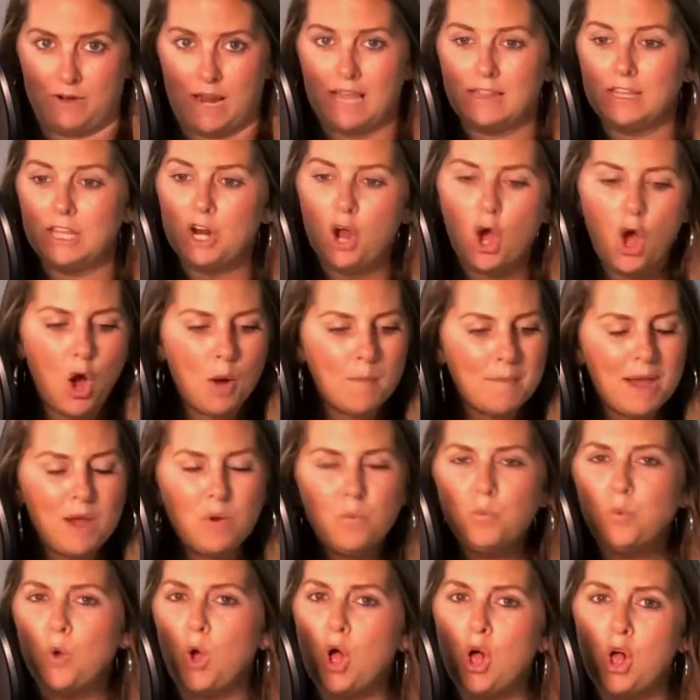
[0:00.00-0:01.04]
I let all
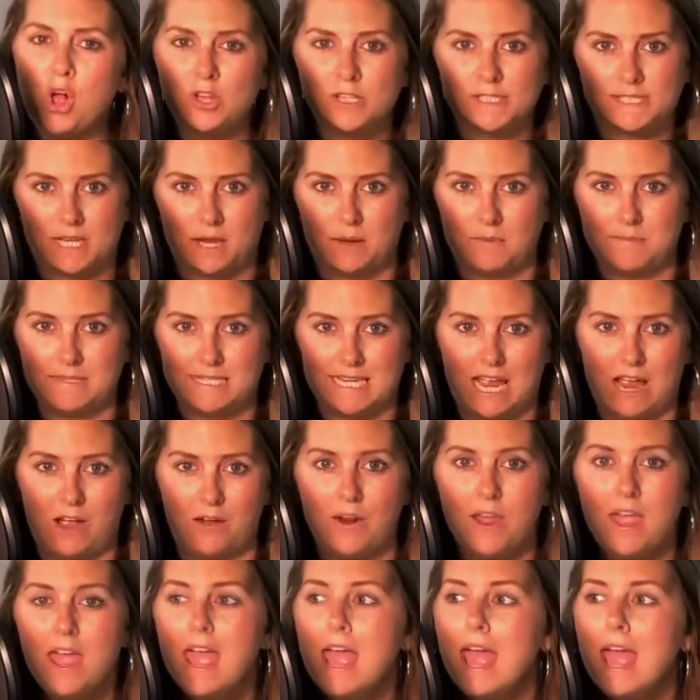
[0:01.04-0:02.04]
my walls come down,